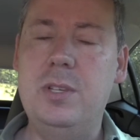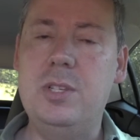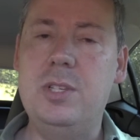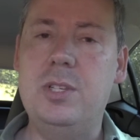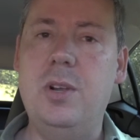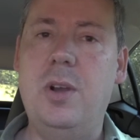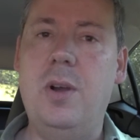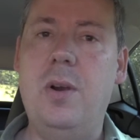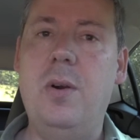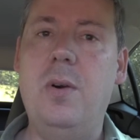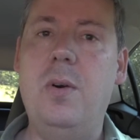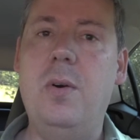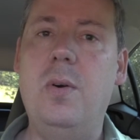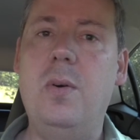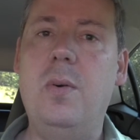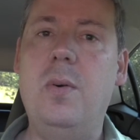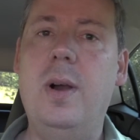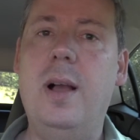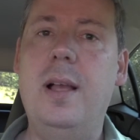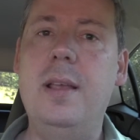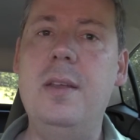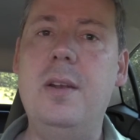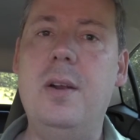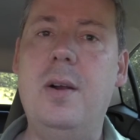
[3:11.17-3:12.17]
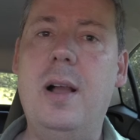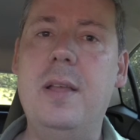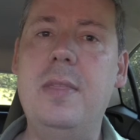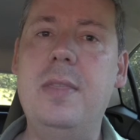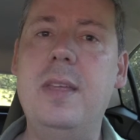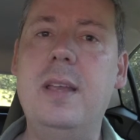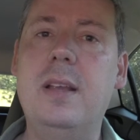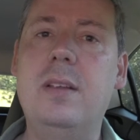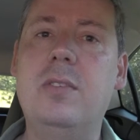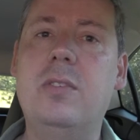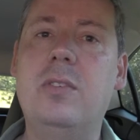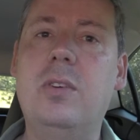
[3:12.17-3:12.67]
So, I
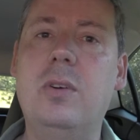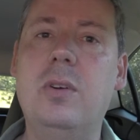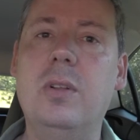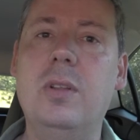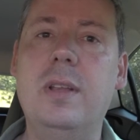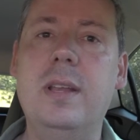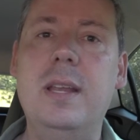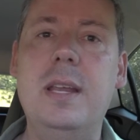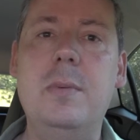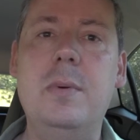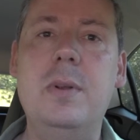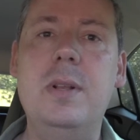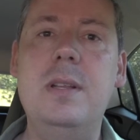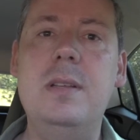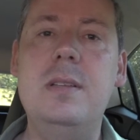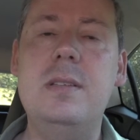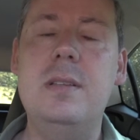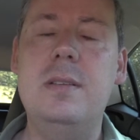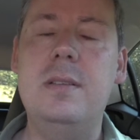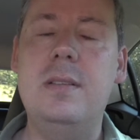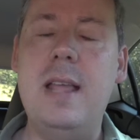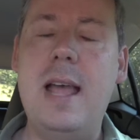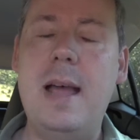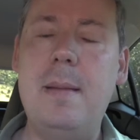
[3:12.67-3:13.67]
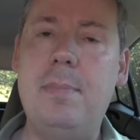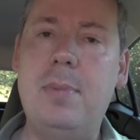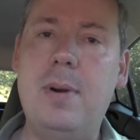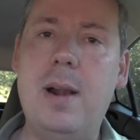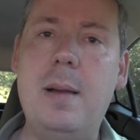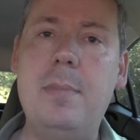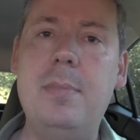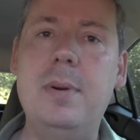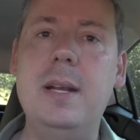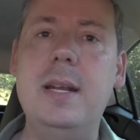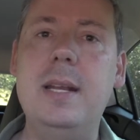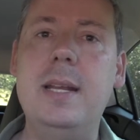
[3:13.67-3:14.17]
think certainly that
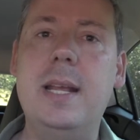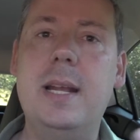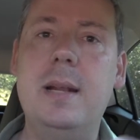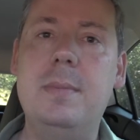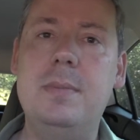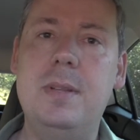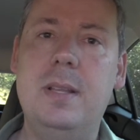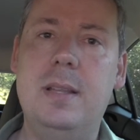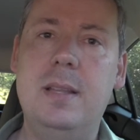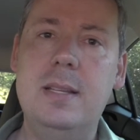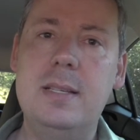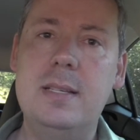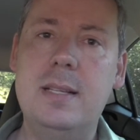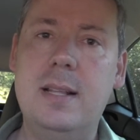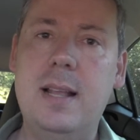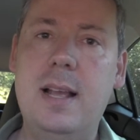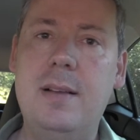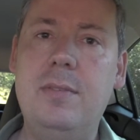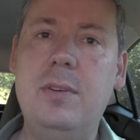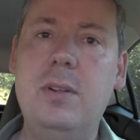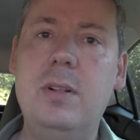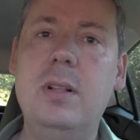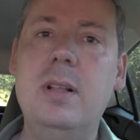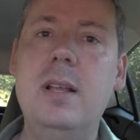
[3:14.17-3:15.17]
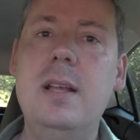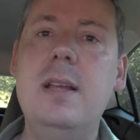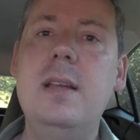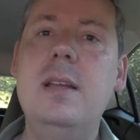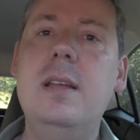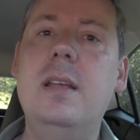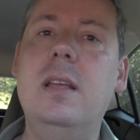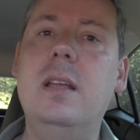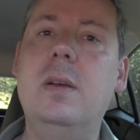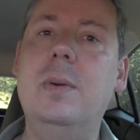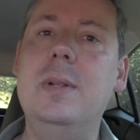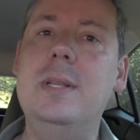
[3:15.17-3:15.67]
property to get up to this level,
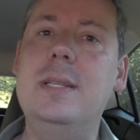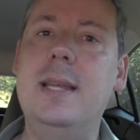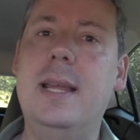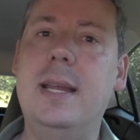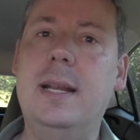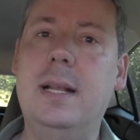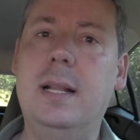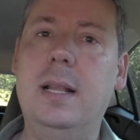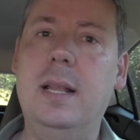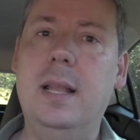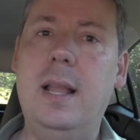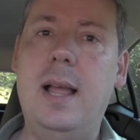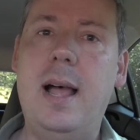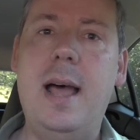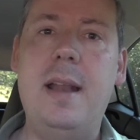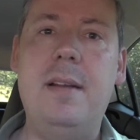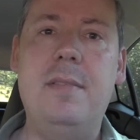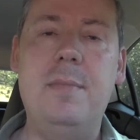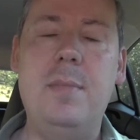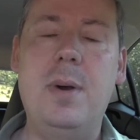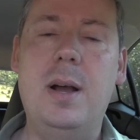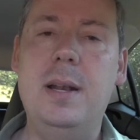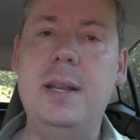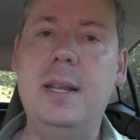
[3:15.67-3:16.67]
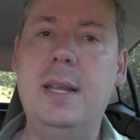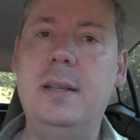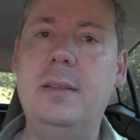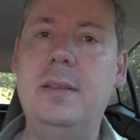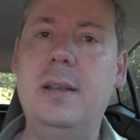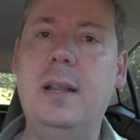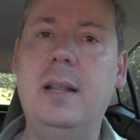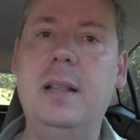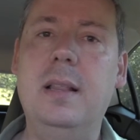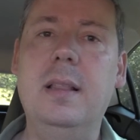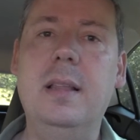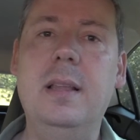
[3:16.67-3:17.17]
it would take a lot of money at
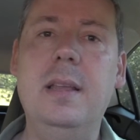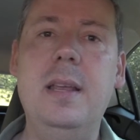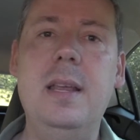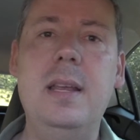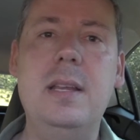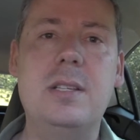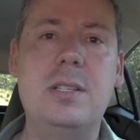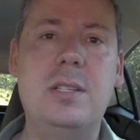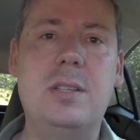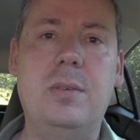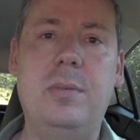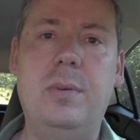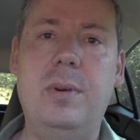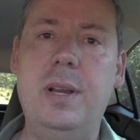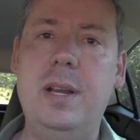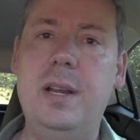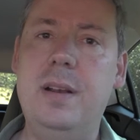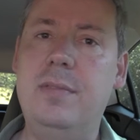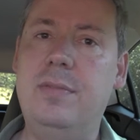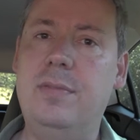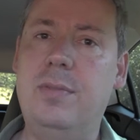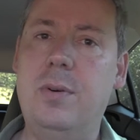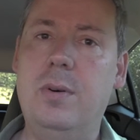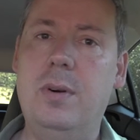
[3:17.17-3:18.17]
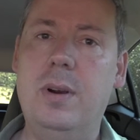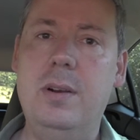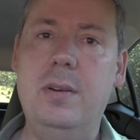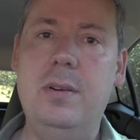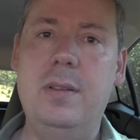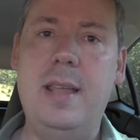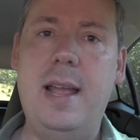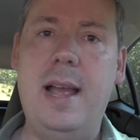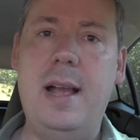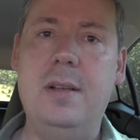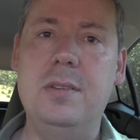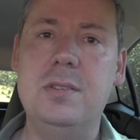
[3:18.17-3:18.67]
least $300,000 to
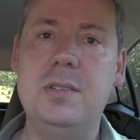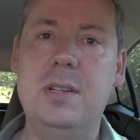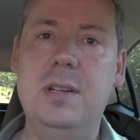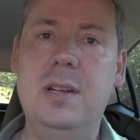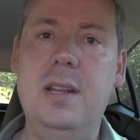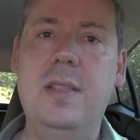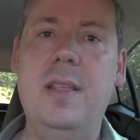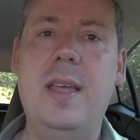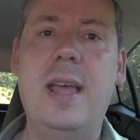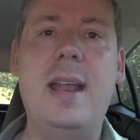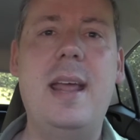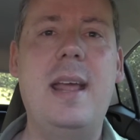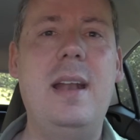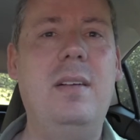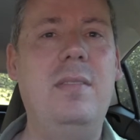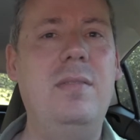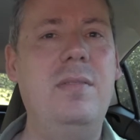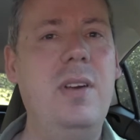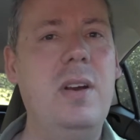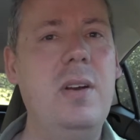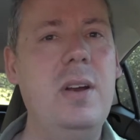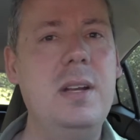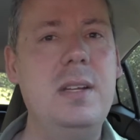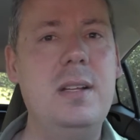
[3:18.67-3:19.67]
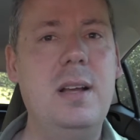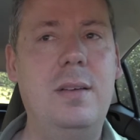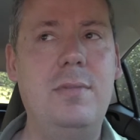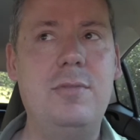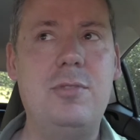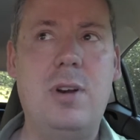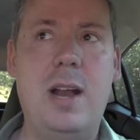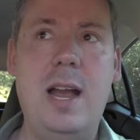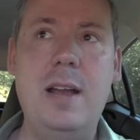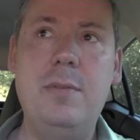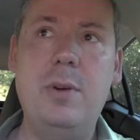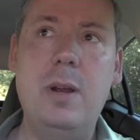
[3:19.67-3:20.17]
$400,000, and that had a very tough
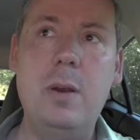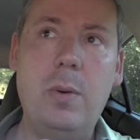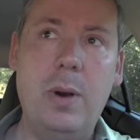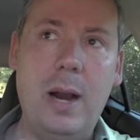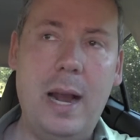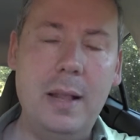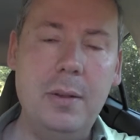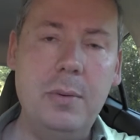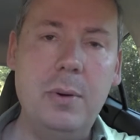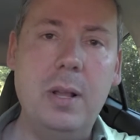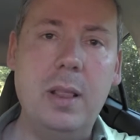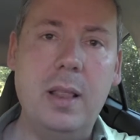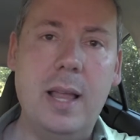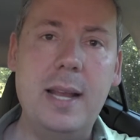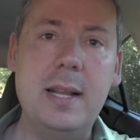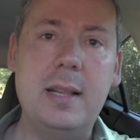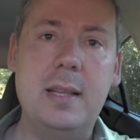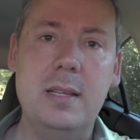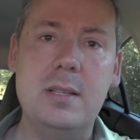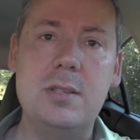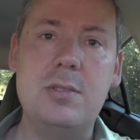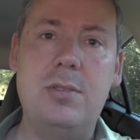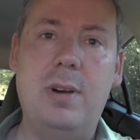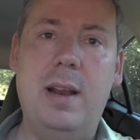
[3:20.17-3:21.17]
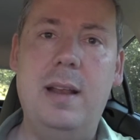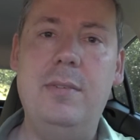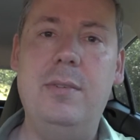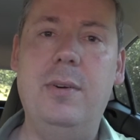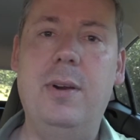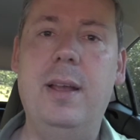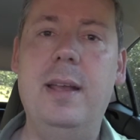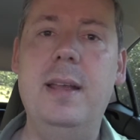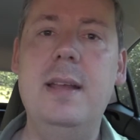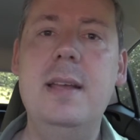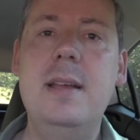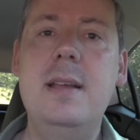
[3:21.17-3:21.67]
driveway. Well, I really like this
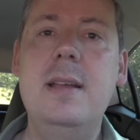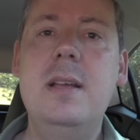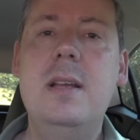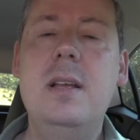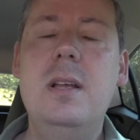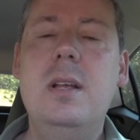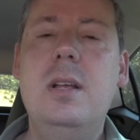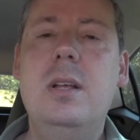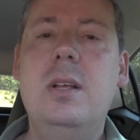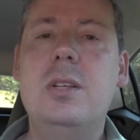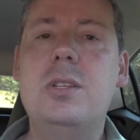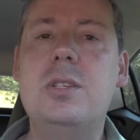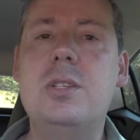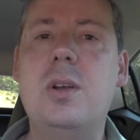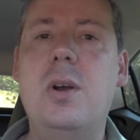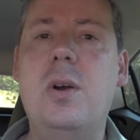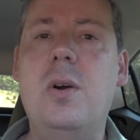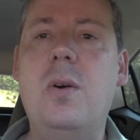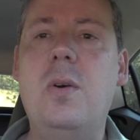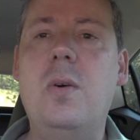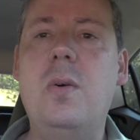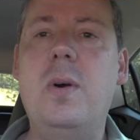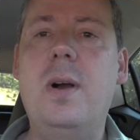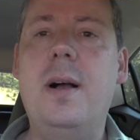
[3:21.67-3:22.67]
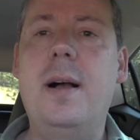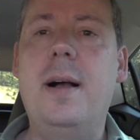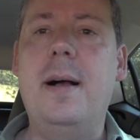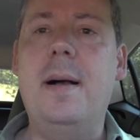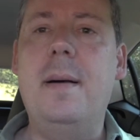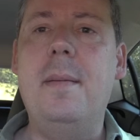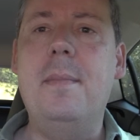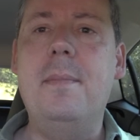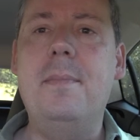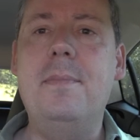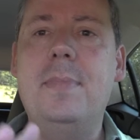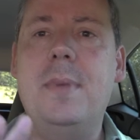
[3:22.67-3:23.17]
driveway, so
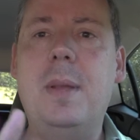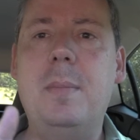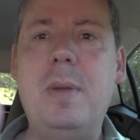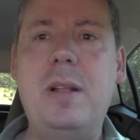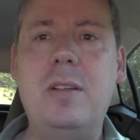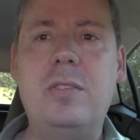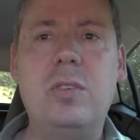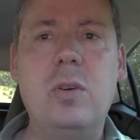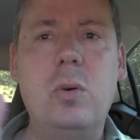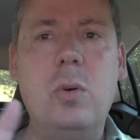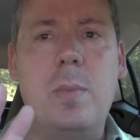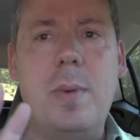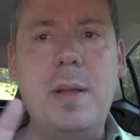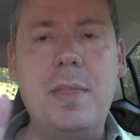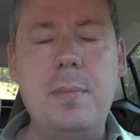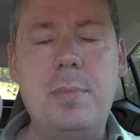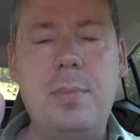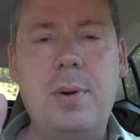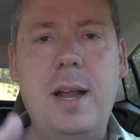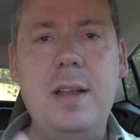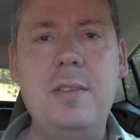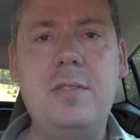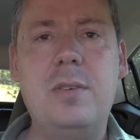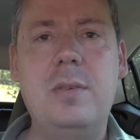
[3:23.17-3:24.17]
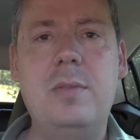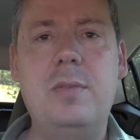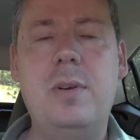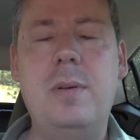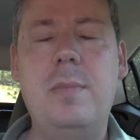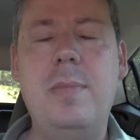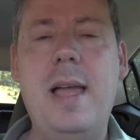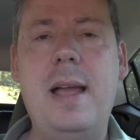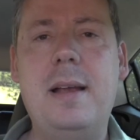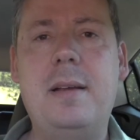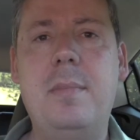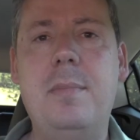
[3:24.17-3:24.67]
I'm not so worried about the price
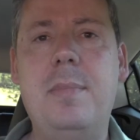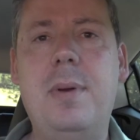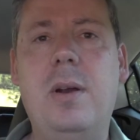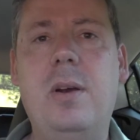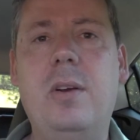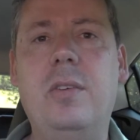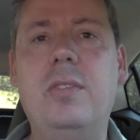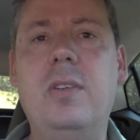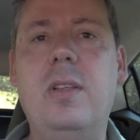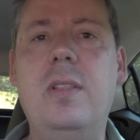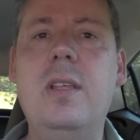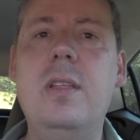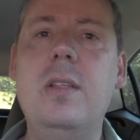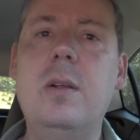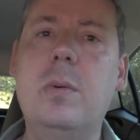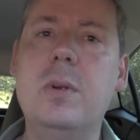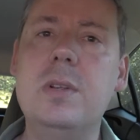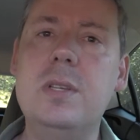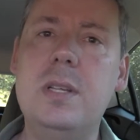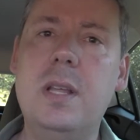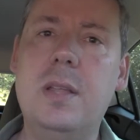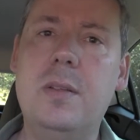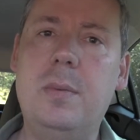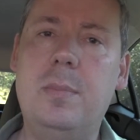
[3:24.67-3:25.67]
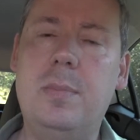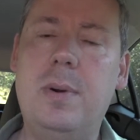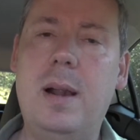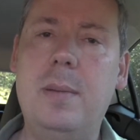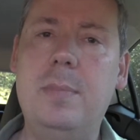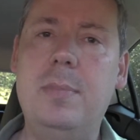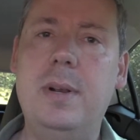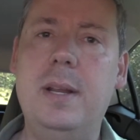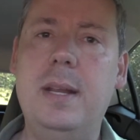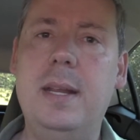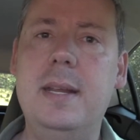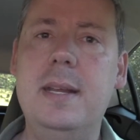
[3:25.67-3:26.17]
from that comparison. Then there was the other
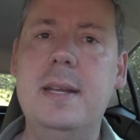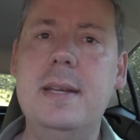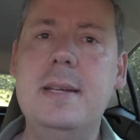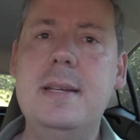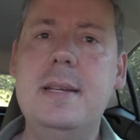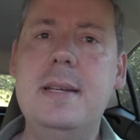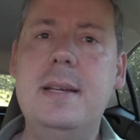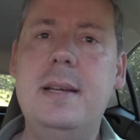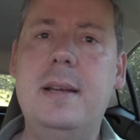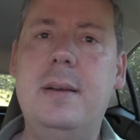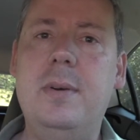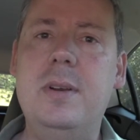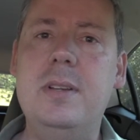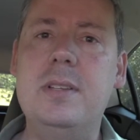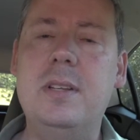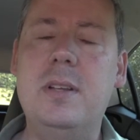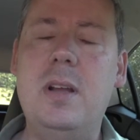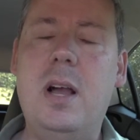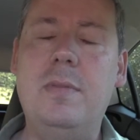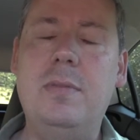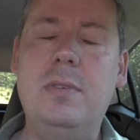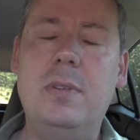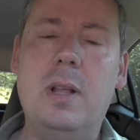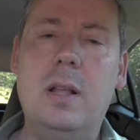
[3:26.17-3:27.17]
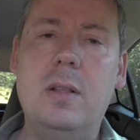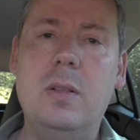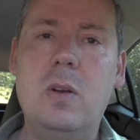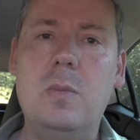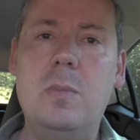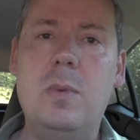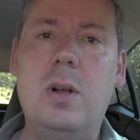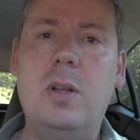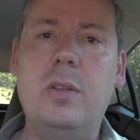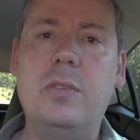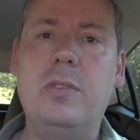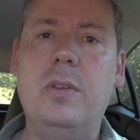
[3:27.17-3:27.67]
property recently off of La
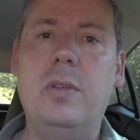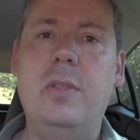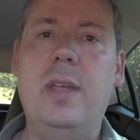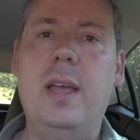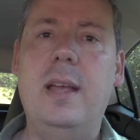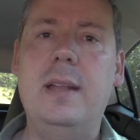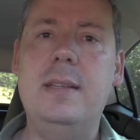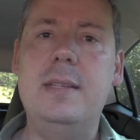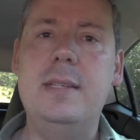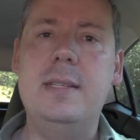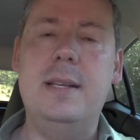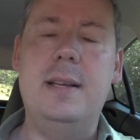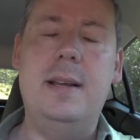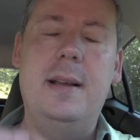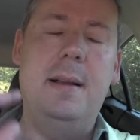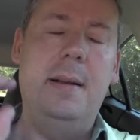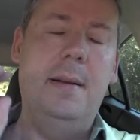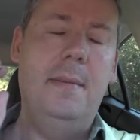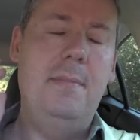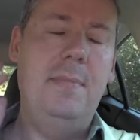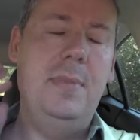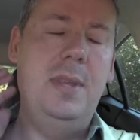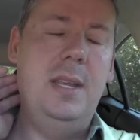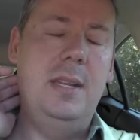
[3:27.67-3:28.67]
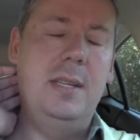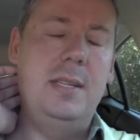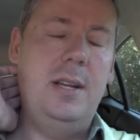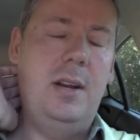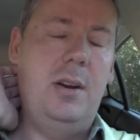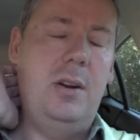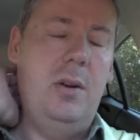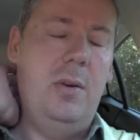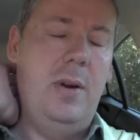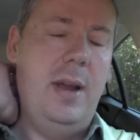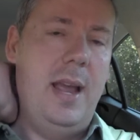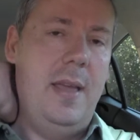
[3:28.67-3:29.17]
Loma also that
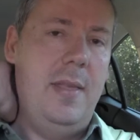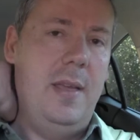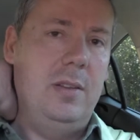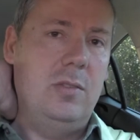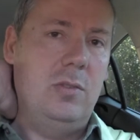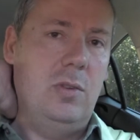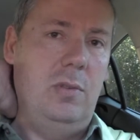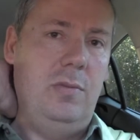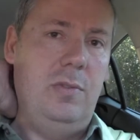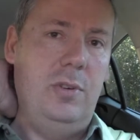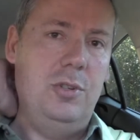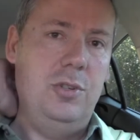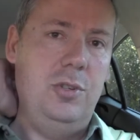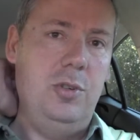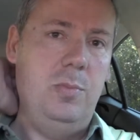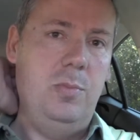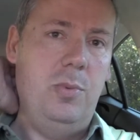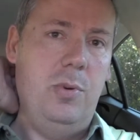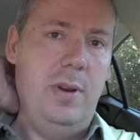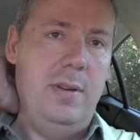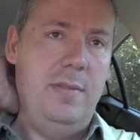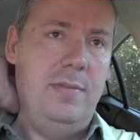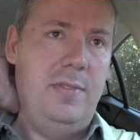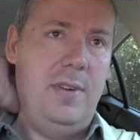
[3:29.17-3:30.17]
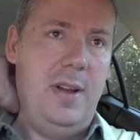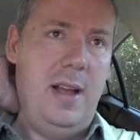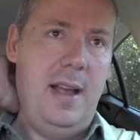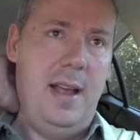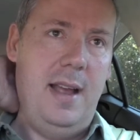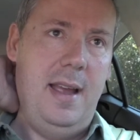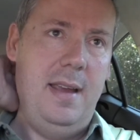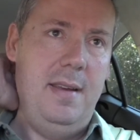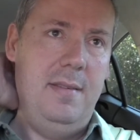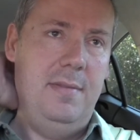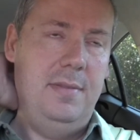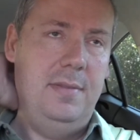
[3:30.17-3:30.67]
Intero had that sold for
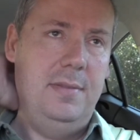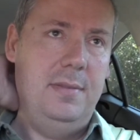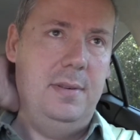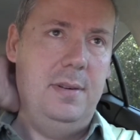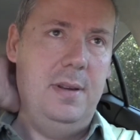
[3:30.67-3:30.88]
2.5.